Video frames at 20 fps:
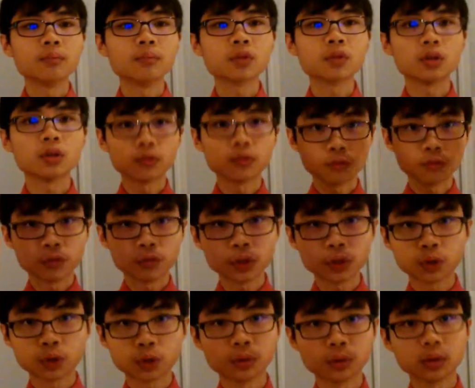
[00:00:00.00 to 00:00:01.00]
the
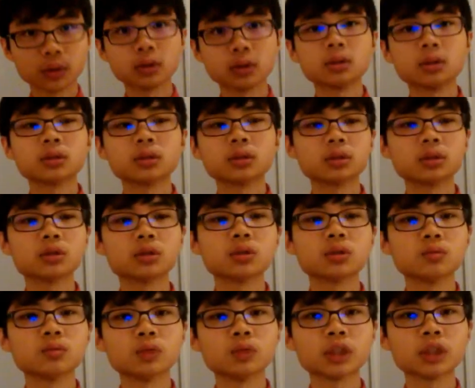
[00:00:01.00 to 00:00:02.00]
visual,
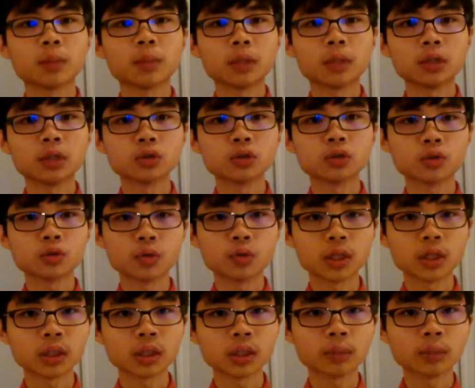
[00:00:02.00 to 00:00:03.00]
which I mean to
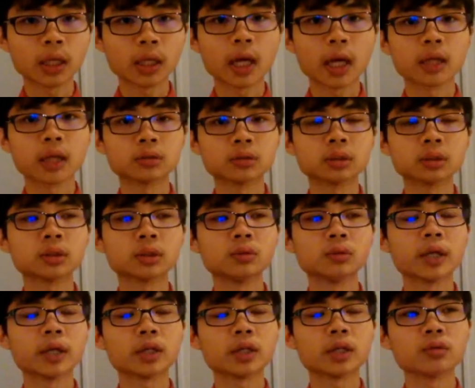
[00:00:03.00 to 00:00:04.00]
create something else to
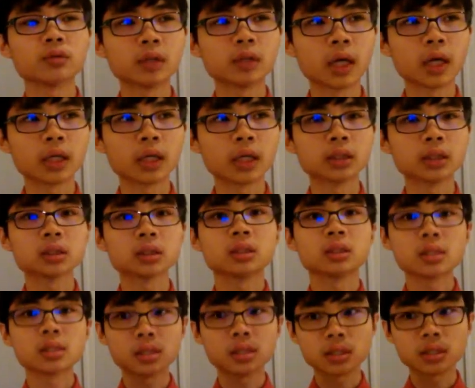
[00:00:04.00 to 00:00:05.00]
let you guys
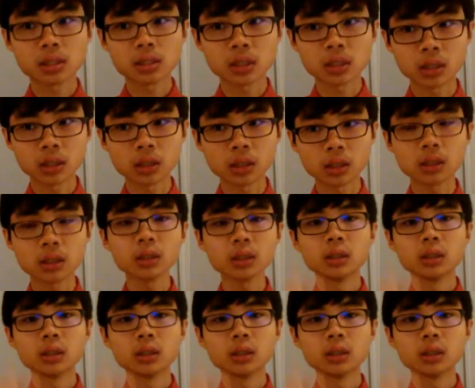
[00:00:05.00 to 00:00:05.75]
see.